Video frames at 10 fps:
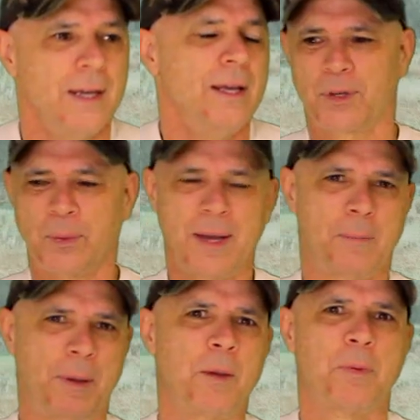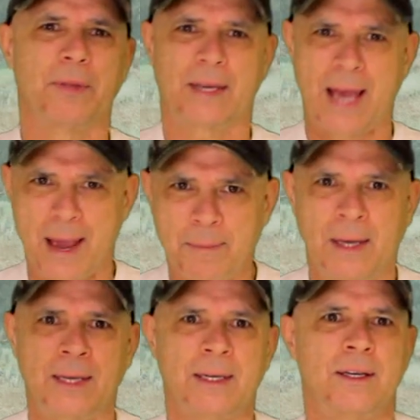So we had people that came
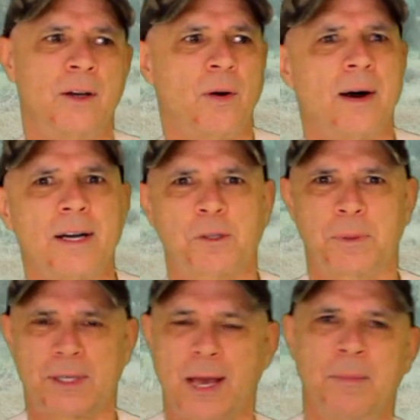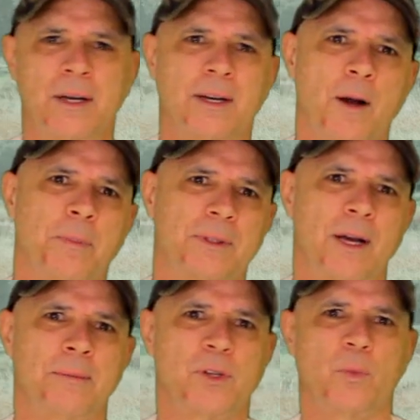in, and hospice came in a couple
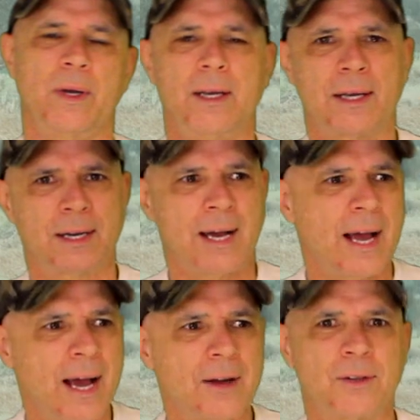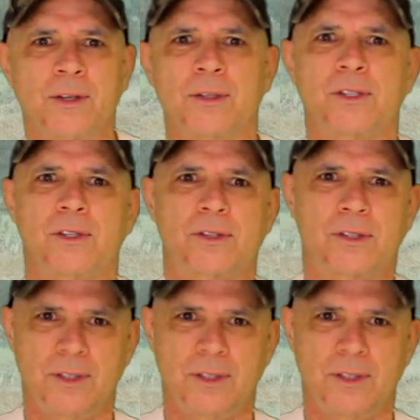times a week, and I hired nurses,